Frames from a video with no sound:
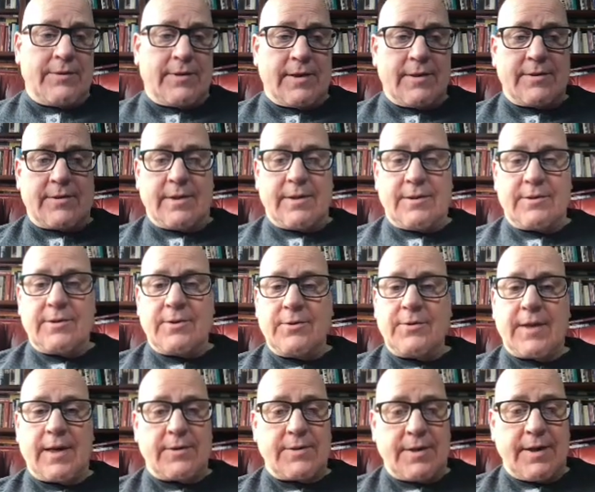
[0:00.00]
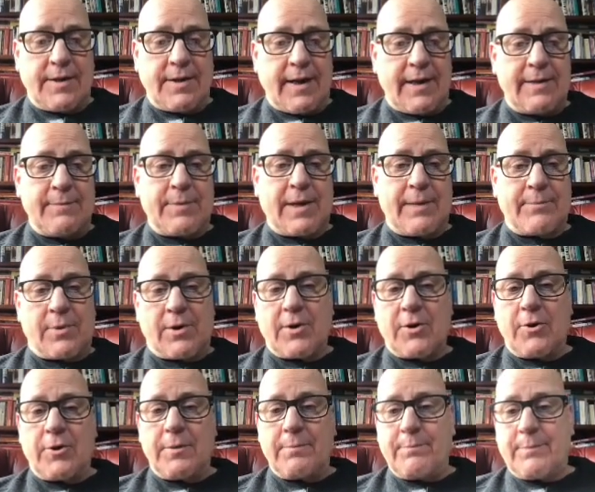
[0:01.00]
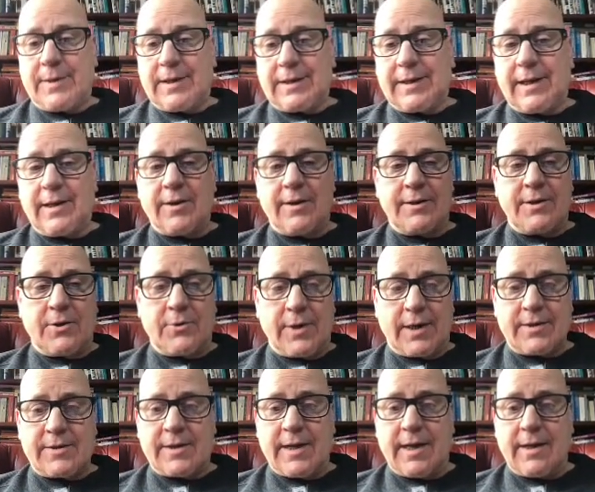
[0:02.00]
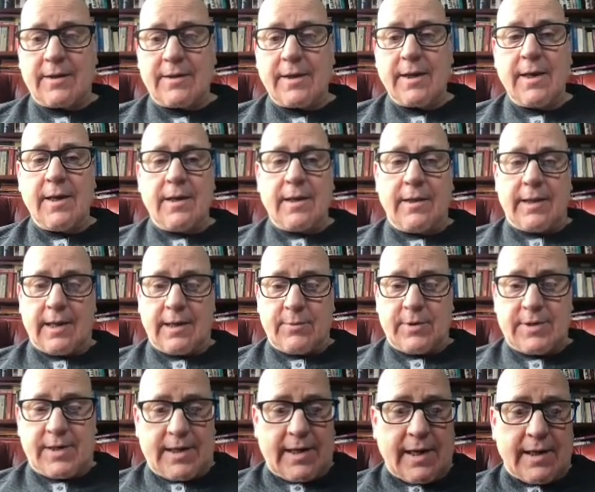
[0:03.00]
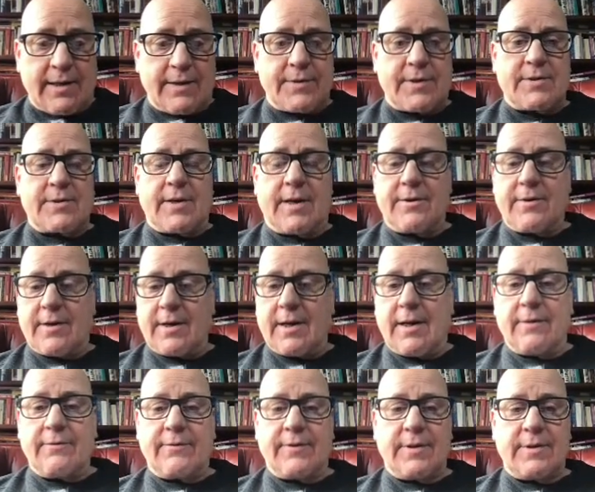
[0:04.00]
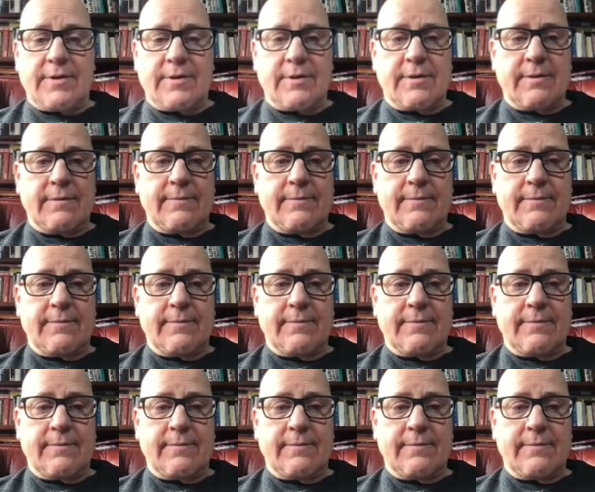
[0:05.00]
this in a 2009 paper called Building on Quicksand that was again at the CIDR conference.